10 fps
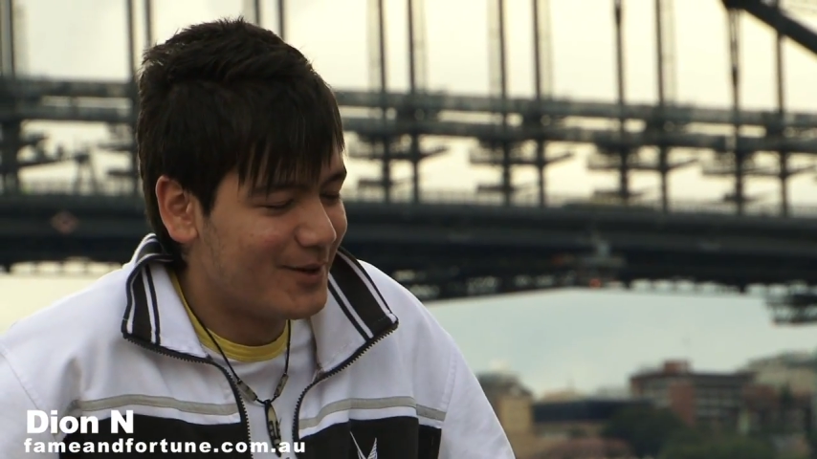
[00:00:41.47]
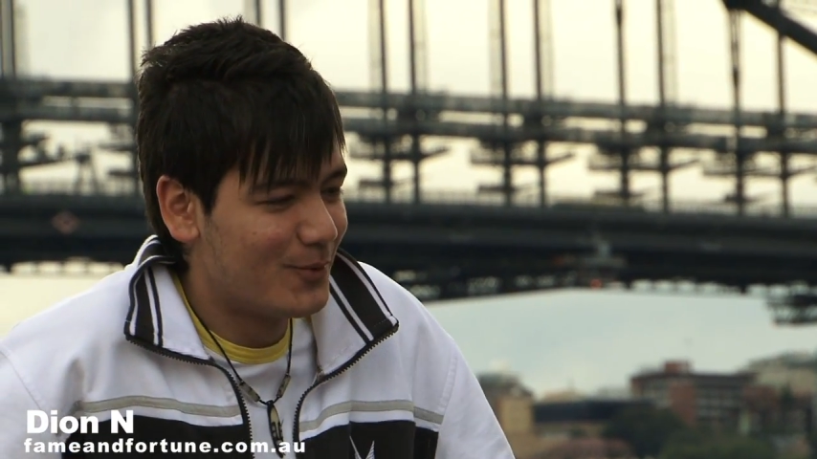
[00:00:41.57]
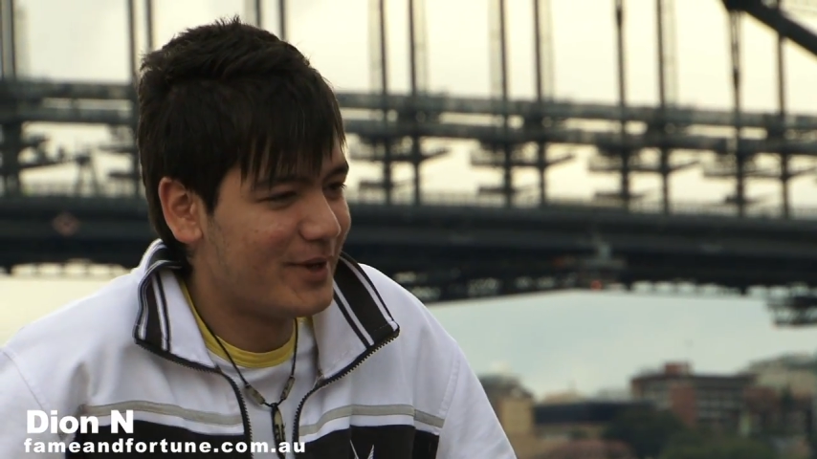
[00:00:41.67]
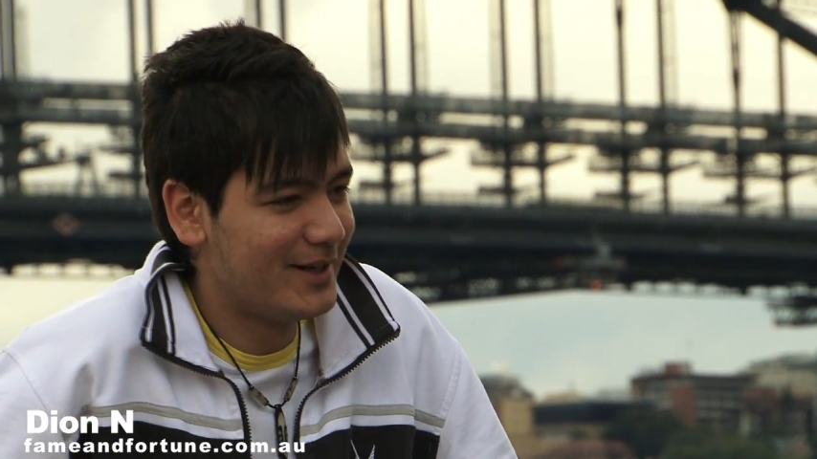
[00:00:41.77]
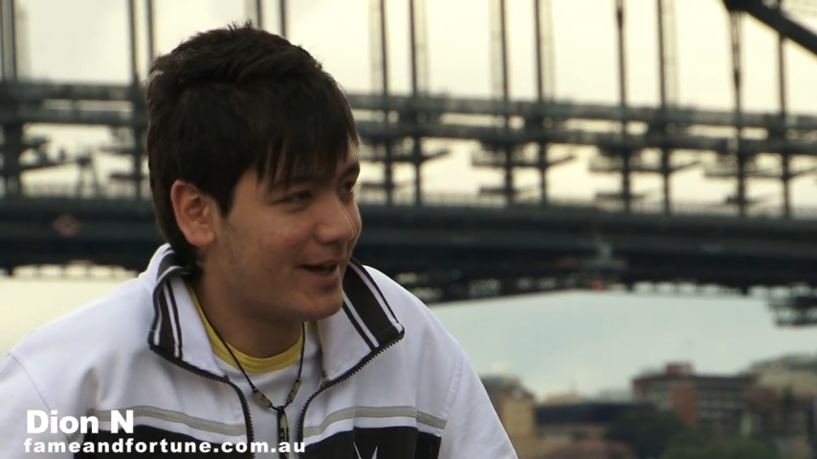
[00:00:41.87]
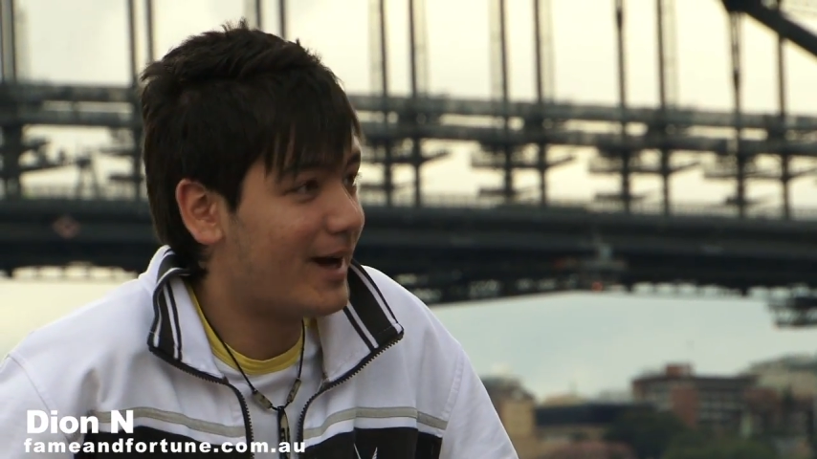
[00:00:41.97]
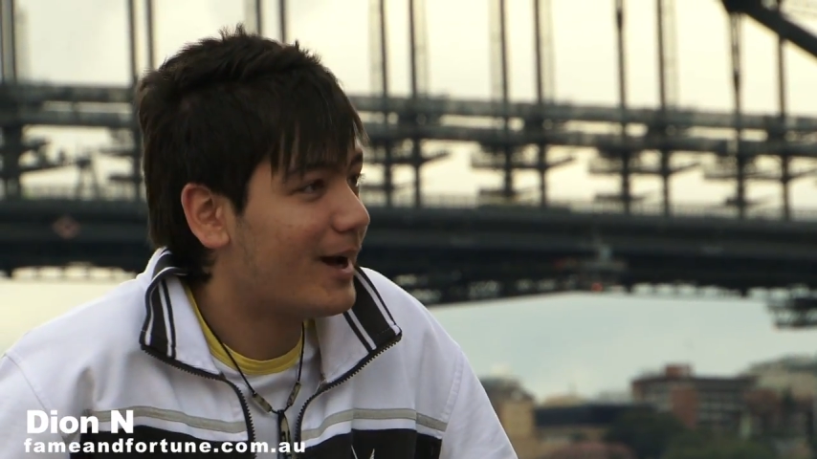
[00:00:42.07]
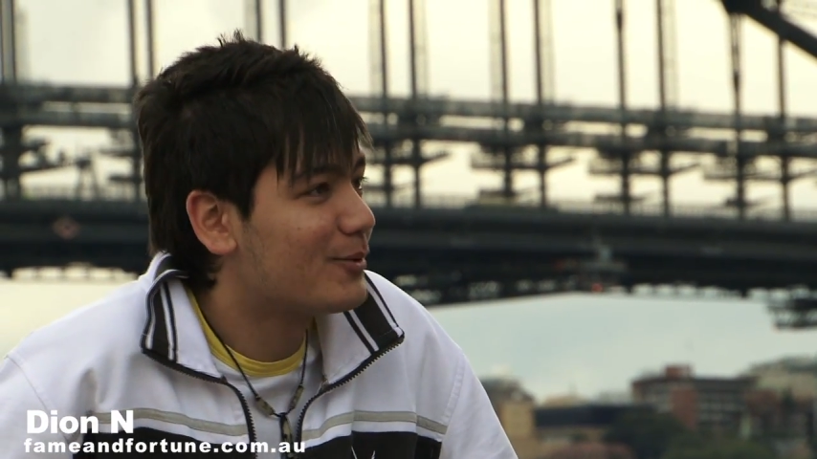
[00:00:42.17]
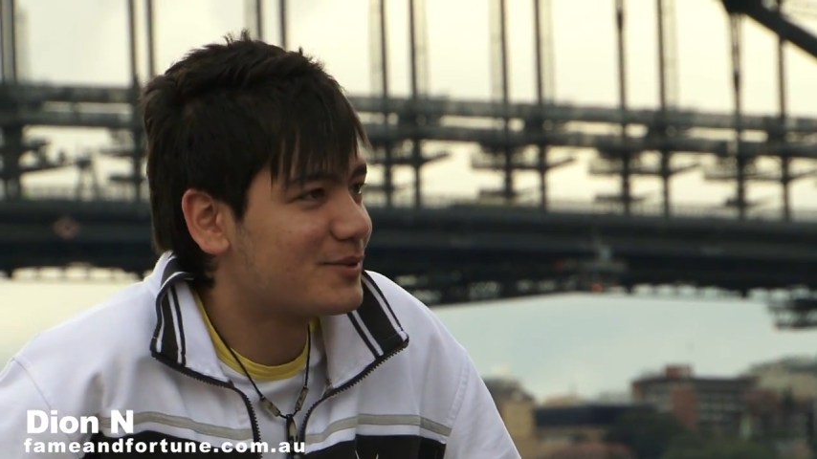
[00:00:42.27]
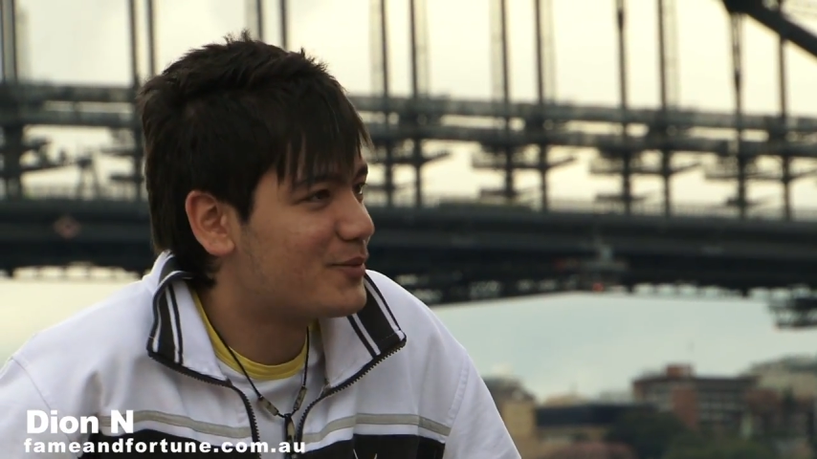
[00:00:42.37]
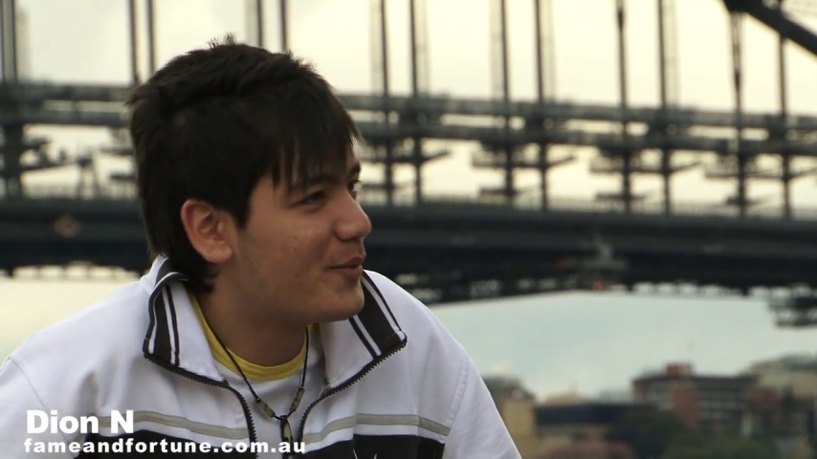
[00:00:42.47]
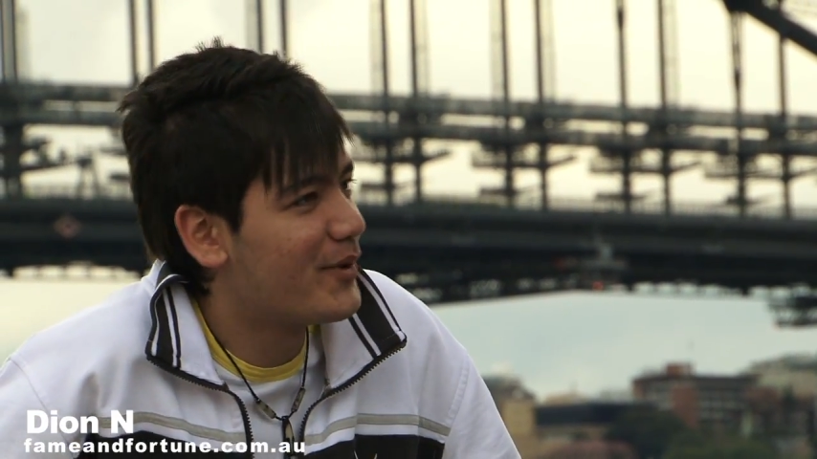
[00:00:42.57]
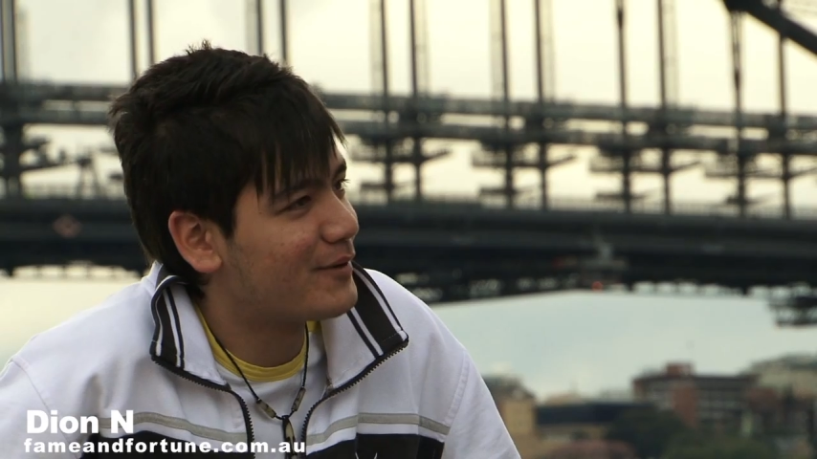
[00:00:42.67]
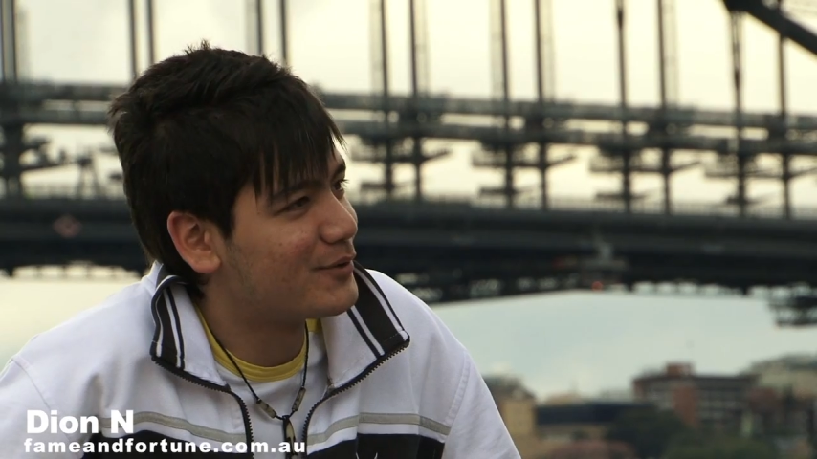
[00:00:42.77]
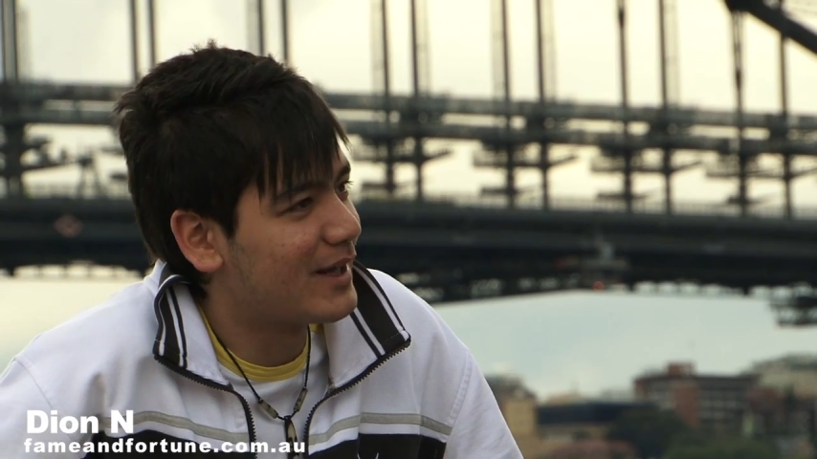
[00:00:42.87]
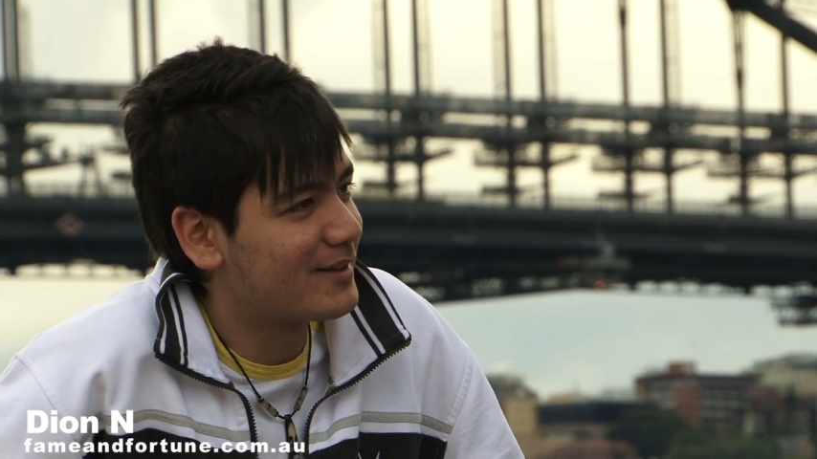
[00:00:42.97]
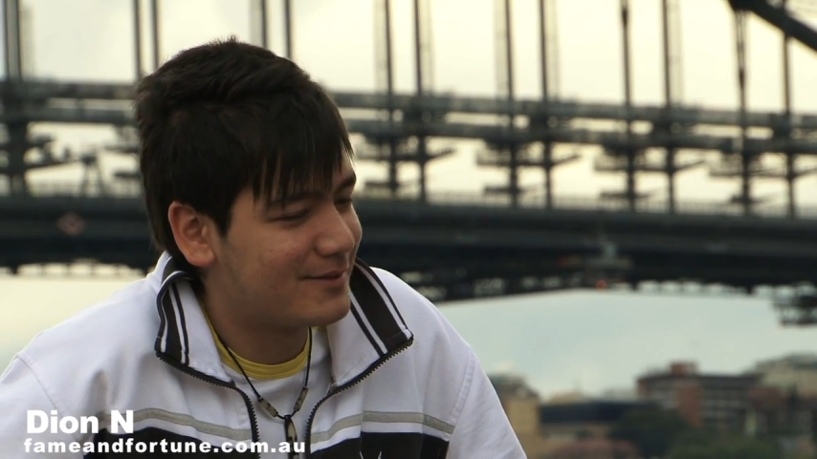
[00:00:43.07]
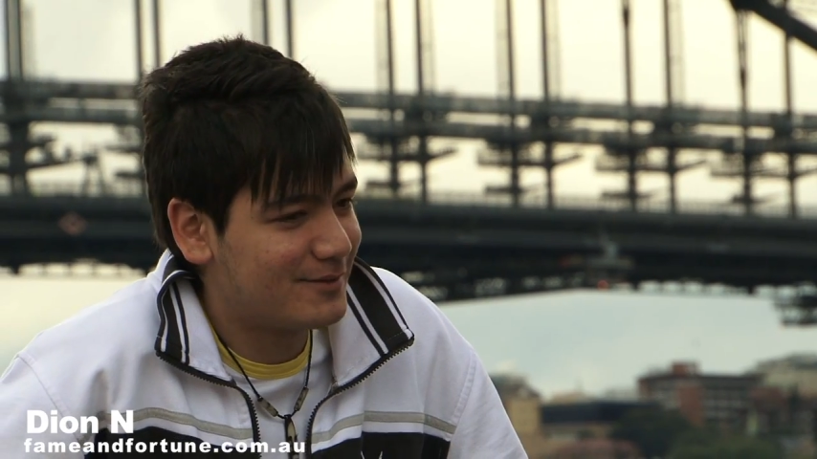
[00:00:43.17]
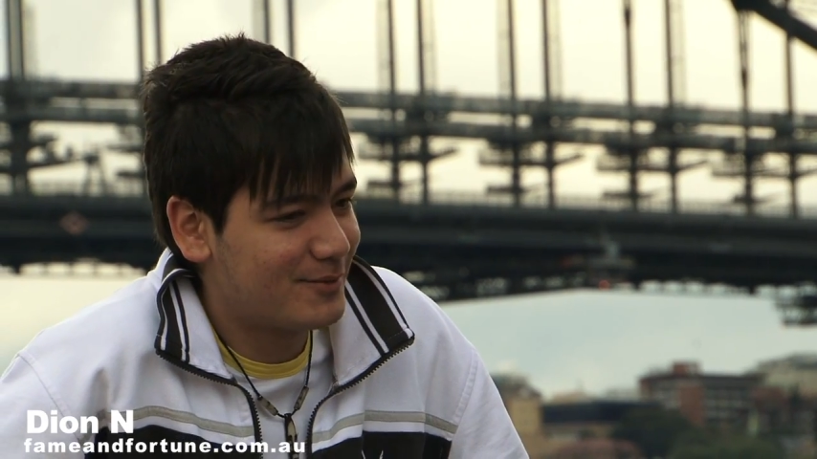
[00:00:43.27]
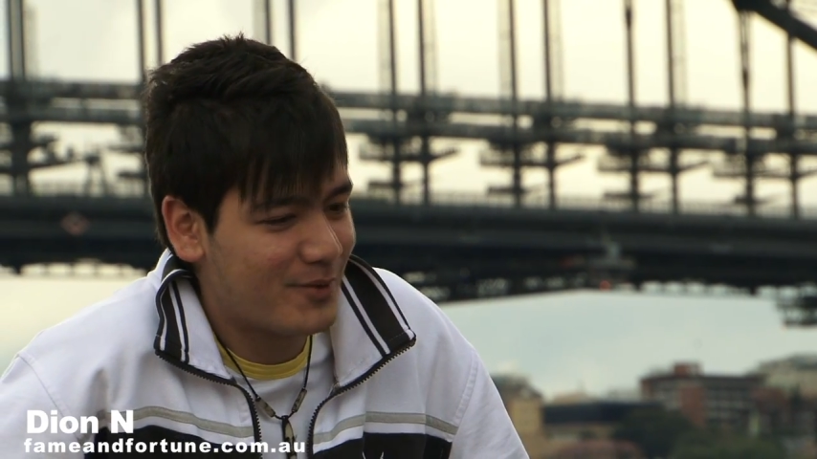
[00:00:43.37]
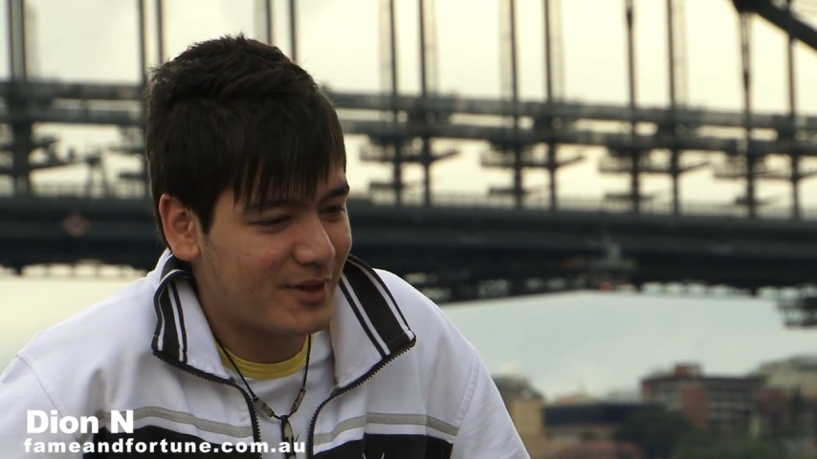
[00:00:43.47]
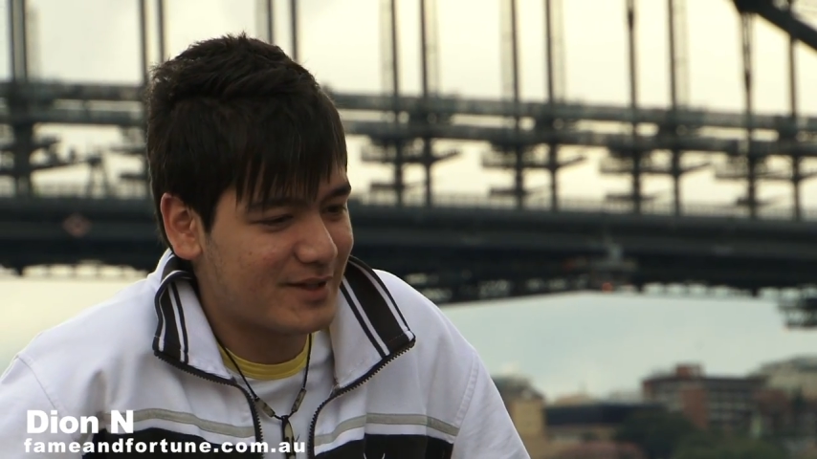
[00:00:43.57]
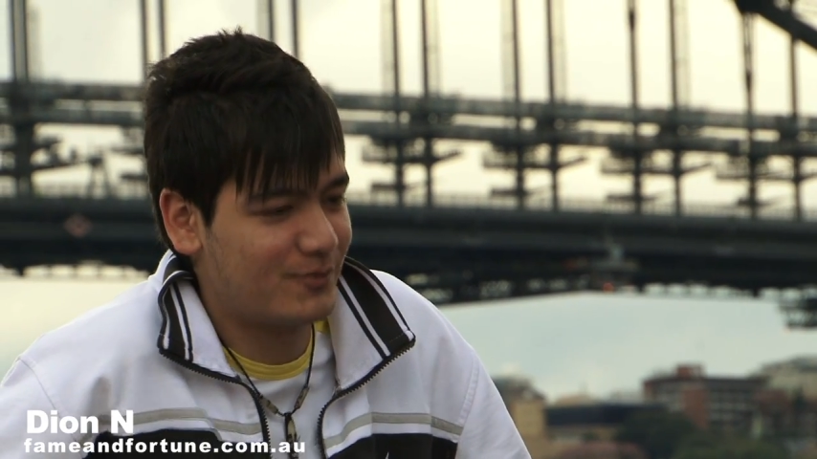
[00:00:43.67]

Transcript: really I wasn't prepared for that to be honest.